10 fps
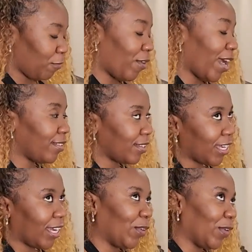Fries
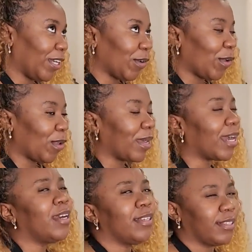are good and all my
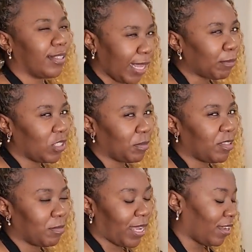slap chips
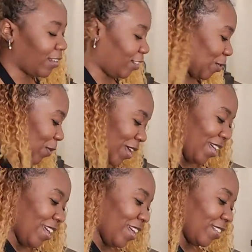smack. So
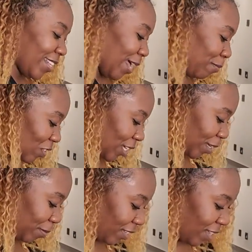slap
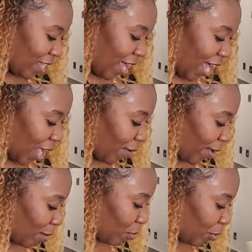chips,
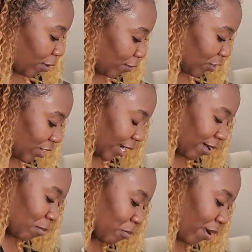our boerewors, like
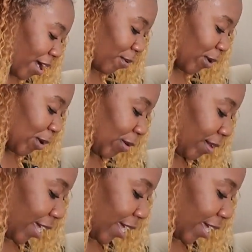our brie roll,